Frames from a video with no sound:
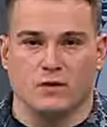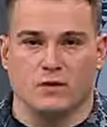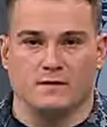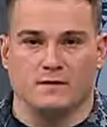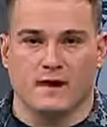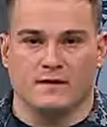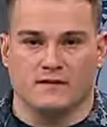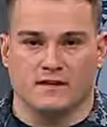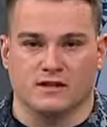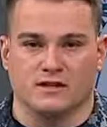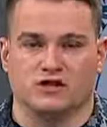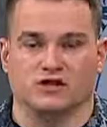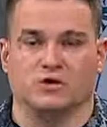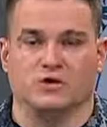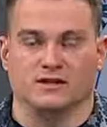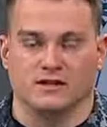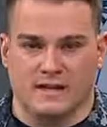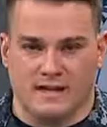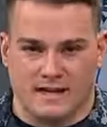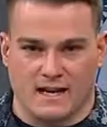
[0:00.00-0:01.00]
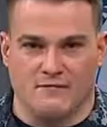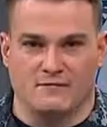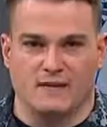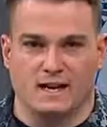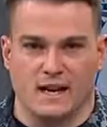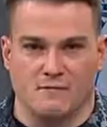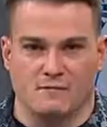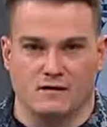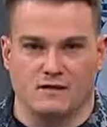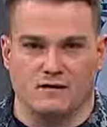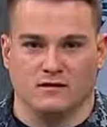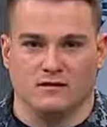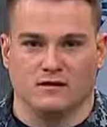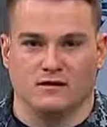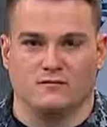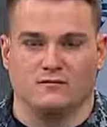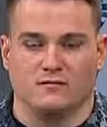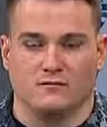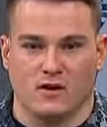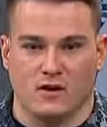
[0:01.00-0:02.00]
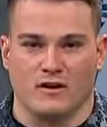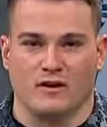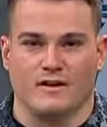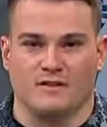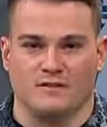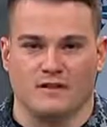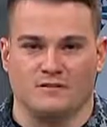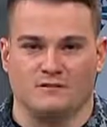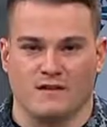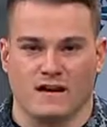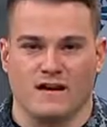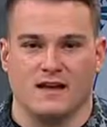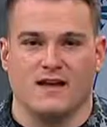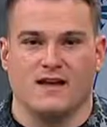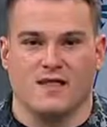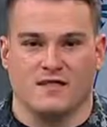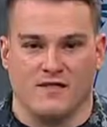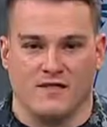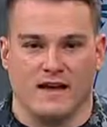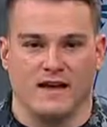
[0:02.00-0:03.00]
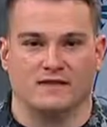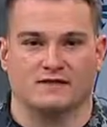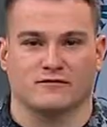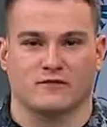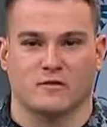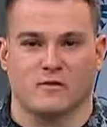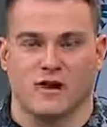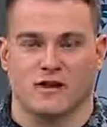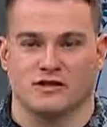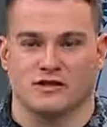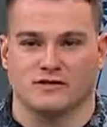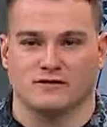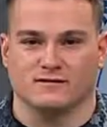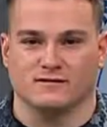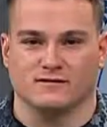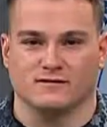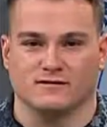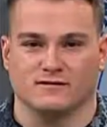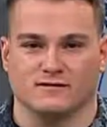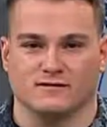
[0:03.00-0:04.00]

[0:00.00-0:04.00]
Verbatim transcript: more about these stories at Navy.mil. From All Hands Update, thanks for watching.